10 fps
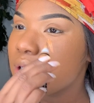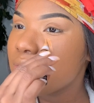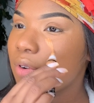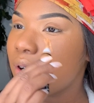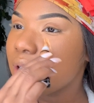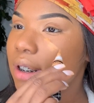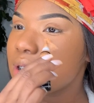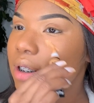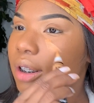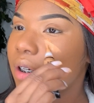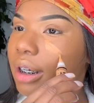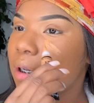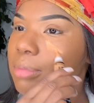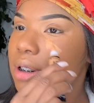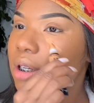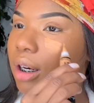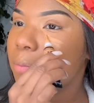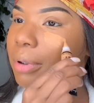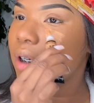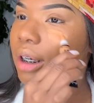fall concealer and I'm just gonna
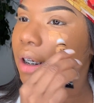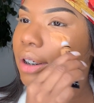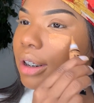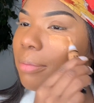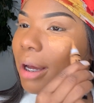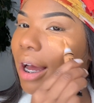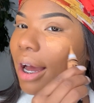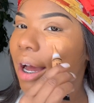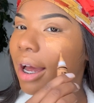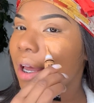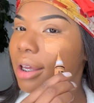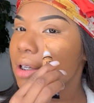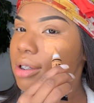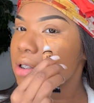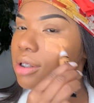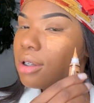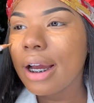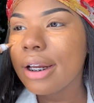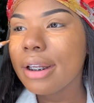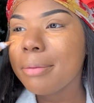put it underneath my eyes.
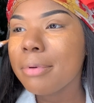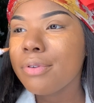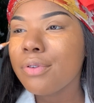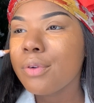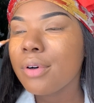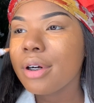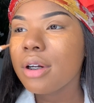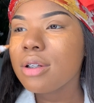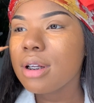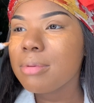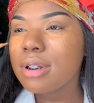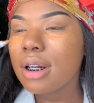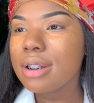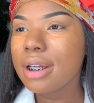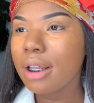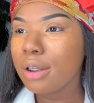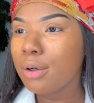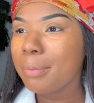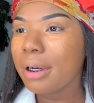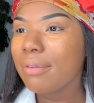I did before, so I'm just gonna take a little
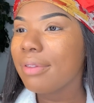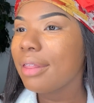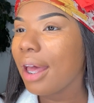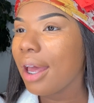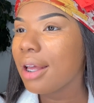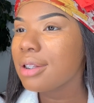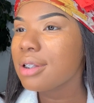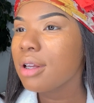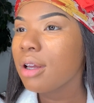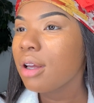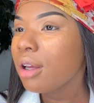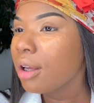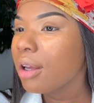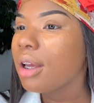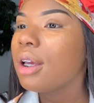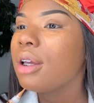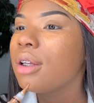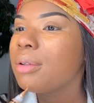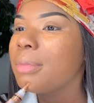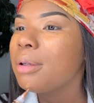bit of that
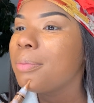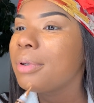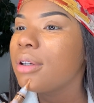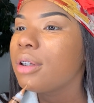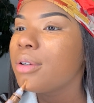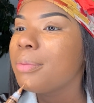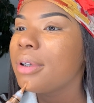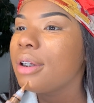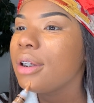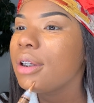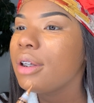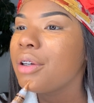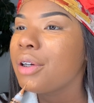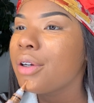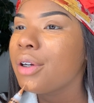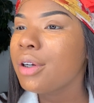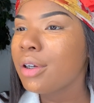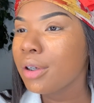and maybe put a little bit here